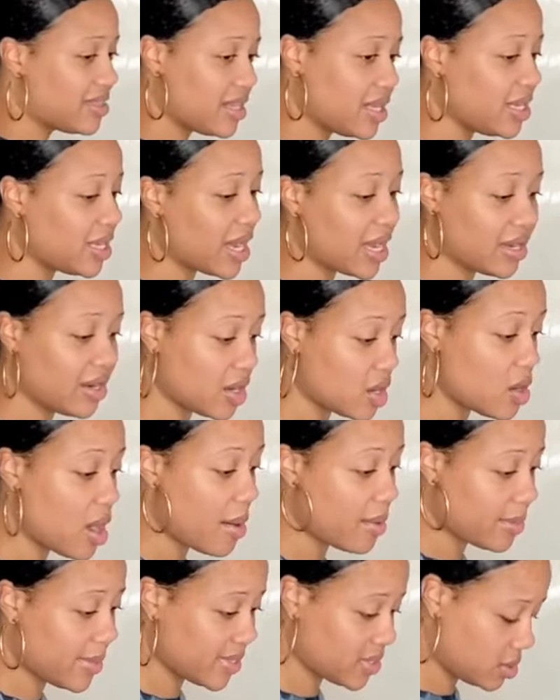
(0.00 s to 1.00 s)
I think, I know
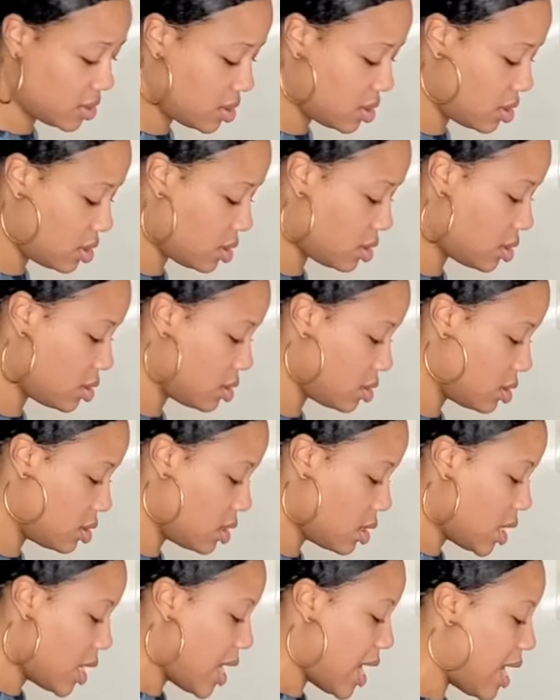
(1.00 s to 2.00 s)
I'm about to cook.
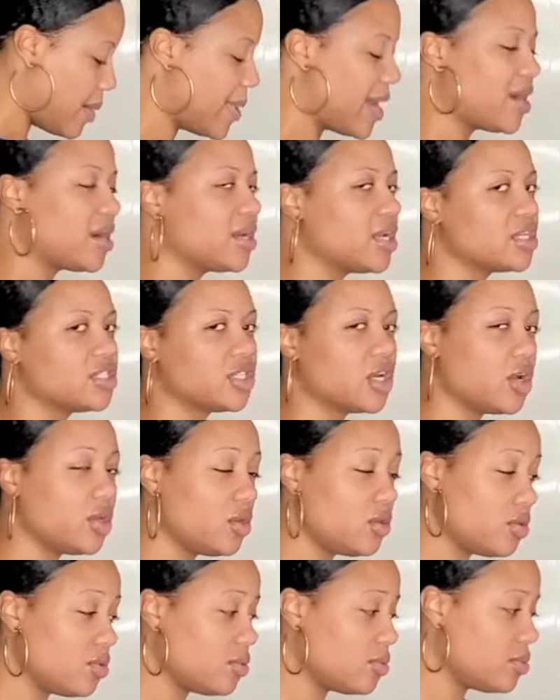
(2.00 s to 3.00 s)
I'm not gonna show
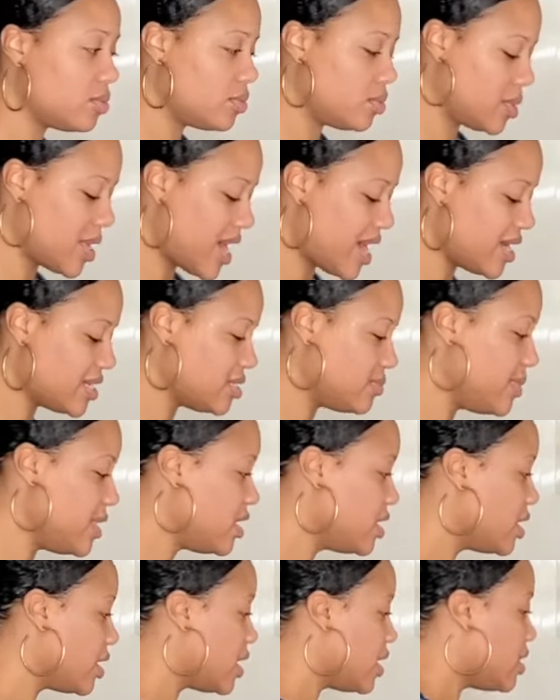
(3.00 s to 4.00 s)
you guys me
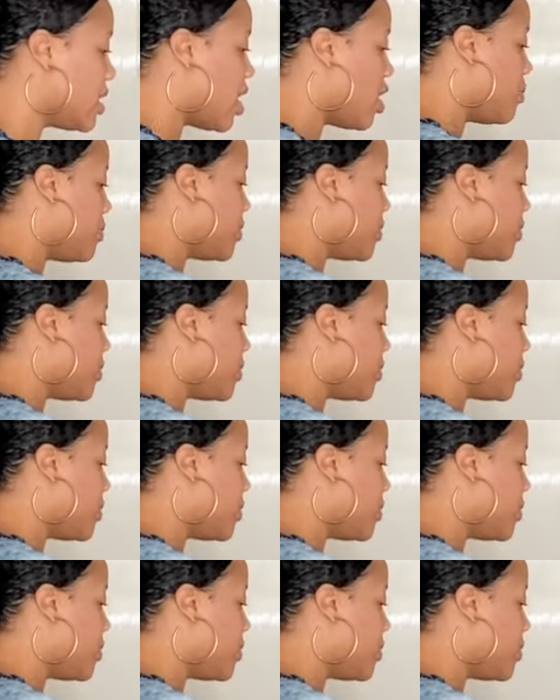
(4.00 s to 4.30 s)
cooking though